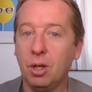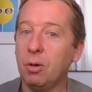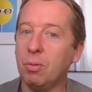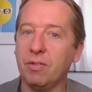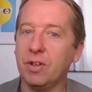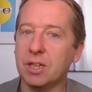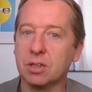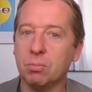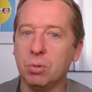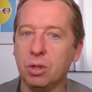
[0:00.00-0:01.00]
where things
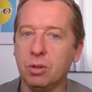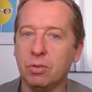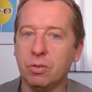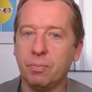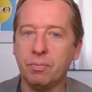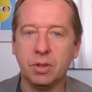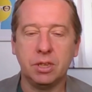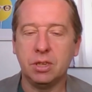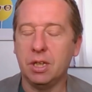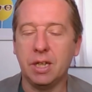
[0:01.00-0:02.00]
can move
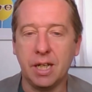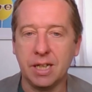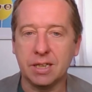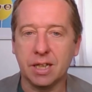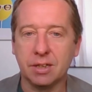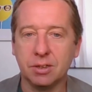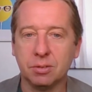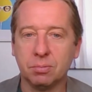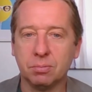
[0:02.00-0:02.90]
in any second.